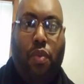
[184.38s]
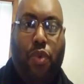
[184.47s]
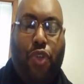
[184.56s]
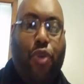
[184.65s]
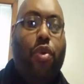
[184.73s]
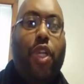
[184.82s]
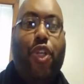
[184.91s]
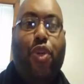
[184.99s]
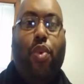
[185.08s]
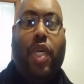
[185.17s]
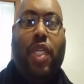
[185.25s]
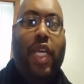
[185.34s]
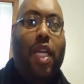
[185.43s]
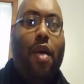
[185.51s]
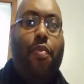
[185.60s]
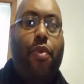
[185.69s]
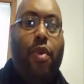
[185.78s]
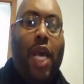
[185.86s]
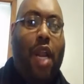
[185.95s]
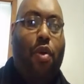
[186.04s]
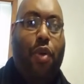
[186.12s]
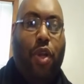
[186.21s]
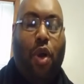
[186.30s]
Surely you would clean up
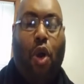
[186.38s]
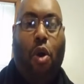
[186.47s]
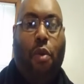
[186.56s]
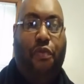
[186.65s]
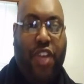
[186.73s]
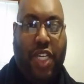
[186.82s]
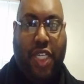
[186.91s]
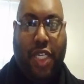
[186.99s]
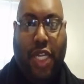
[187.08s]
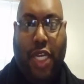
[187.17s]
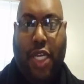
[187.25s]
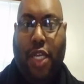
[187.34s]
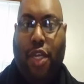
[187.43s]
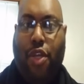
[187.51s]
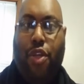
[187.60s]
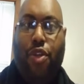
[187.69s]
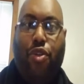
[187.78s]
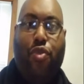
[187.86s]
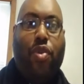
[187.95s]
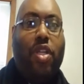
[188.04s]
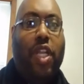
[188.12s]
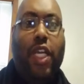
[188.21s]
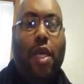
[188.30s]
not only your home physically,
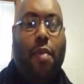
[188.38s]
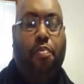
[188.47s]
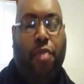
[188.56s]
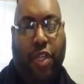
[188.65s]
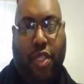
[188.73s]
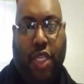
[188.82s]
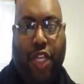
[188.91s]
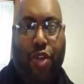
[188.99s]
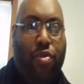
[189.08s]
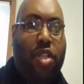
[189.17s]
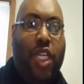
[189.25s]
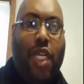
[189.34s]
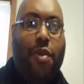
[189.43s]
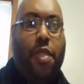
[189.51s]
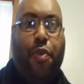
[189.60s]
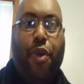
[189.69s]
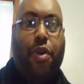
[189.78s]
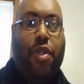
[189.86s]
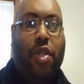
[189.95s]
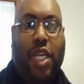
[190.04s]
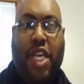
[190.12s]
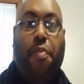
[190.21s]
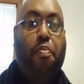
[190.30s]
you'd clean up mentally, you'd clean up
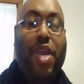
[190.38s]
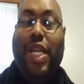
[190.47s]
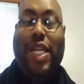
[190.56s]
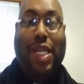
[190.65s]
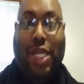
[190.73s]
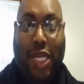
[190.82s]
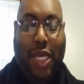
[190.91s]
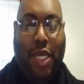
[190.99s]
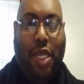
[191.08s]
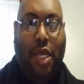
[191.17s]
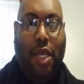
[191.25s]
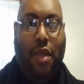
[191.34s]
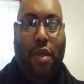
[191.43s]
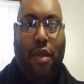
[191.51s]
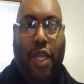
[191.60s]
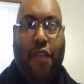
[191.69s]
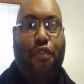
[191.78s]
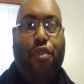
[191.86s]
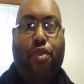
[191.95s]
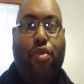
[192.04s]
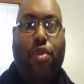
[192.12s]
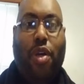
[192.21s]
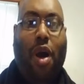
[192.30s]
spiritually immediately if you
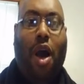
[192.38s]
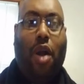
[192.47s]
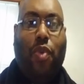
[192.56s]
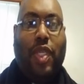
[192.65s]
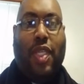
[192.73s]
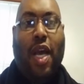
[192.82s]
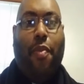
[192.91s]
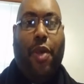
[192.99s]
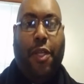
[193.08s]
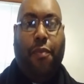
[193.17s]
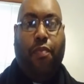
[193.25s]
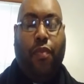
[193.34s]
knew God was coming.